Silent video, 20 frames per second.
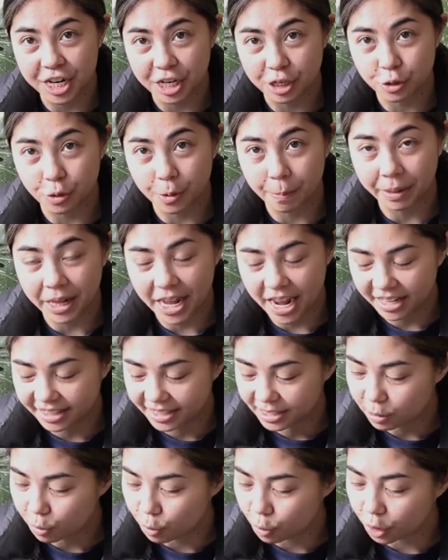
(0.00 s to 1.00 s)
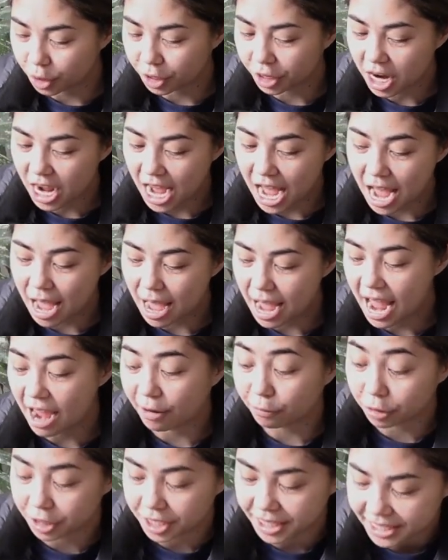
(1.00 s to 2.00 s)
indoor plants or
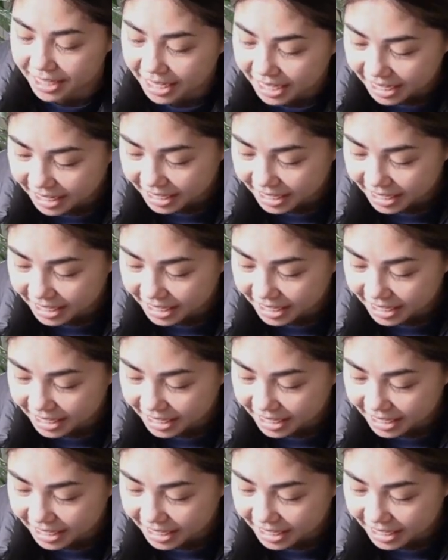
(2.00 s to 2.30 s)
aroids.